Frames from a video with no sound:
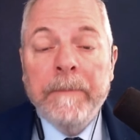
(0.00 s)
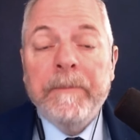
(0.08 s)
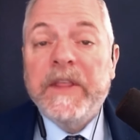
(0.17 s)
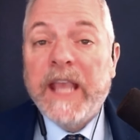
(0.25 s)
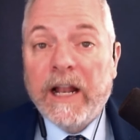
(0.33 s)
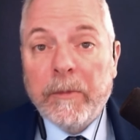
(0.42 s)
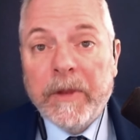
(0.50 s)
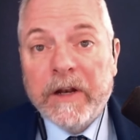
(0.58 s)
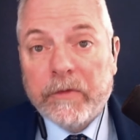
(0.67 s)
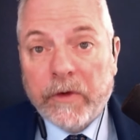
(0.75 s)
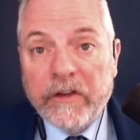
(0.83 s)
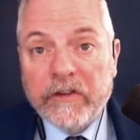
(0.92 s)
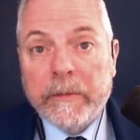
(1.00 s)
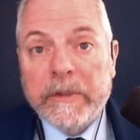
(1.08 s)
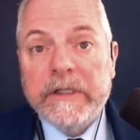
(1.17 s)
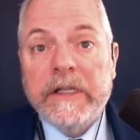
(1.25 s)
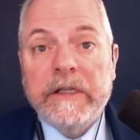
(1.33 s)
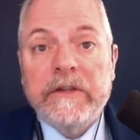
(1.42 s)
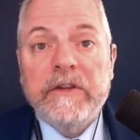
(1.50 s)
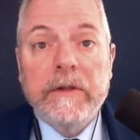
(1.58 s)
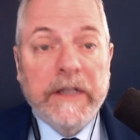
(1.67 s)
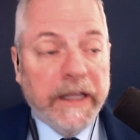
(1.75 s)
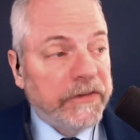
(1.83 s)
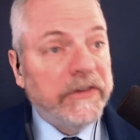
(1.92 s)
The element of
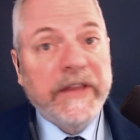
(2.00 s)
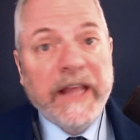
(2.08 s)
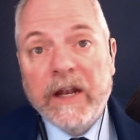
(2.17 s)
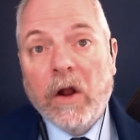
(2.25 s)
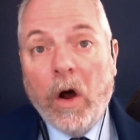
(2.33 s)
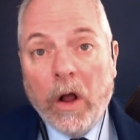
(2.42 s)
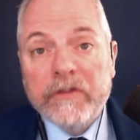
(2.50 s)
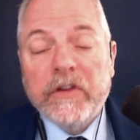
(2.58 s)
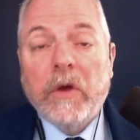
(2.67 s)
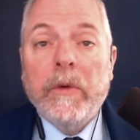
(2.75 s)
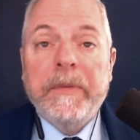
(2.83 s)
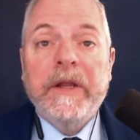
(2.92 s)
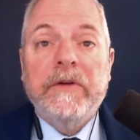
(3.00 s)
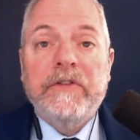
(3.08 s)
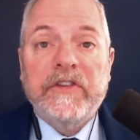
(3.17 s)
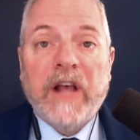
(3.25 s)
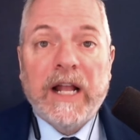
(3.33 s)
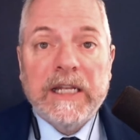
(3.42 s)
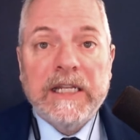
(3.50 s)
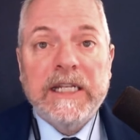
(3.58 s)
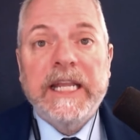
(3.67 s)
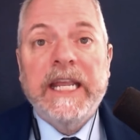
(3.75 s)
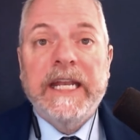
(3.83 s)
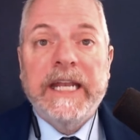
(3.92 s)
reasonableness then also appears
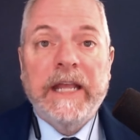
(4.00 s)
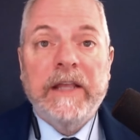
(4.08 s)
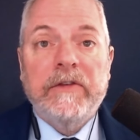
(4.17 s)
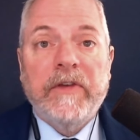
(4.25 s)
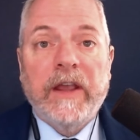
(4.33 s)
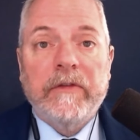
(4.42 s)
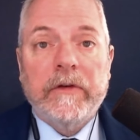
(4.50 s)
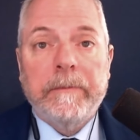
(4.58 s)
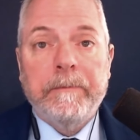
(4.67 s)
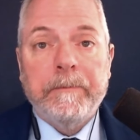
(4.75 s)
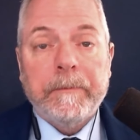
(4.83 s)
solidly in Hayes' favor.